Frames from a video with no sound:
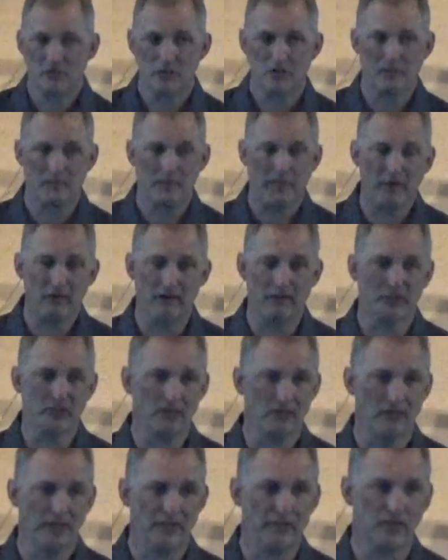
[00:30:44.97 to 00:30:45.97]

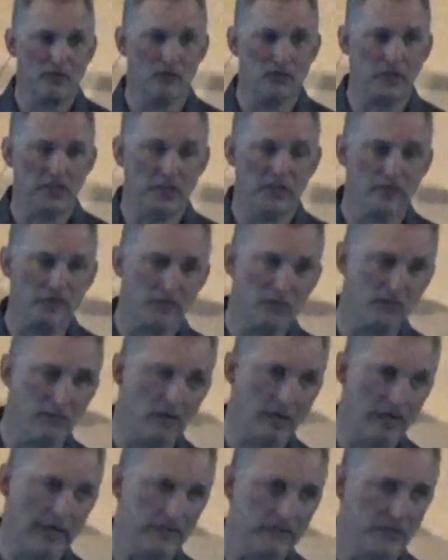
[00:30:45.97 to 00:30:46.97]
spiritually, through Jesus
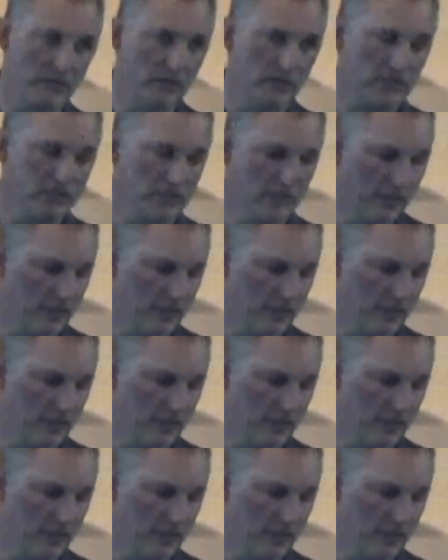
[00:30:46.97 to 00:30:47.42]
Christ, your